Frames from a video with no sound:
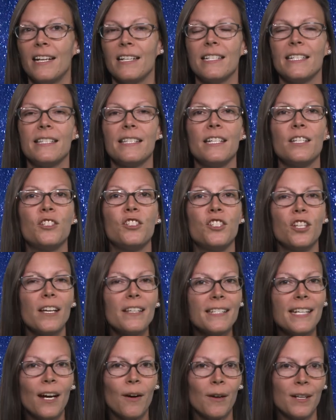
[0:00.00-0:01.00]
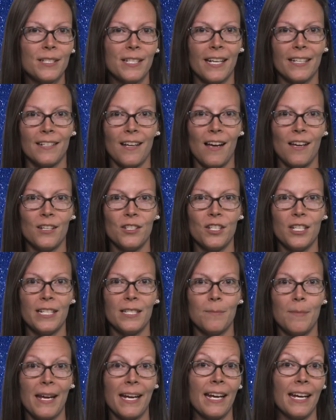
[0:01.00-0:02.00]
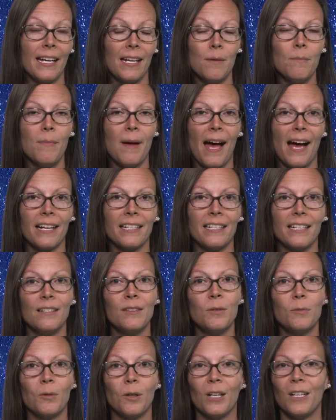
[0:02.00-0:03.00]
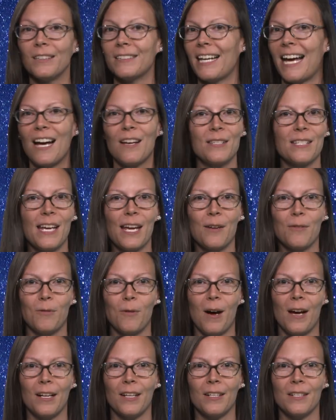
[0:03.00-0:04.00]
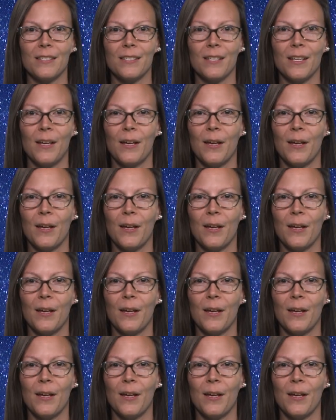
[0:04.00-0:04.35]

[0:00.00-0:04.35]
to see just how our technology is making an impact in the world outside of Waters.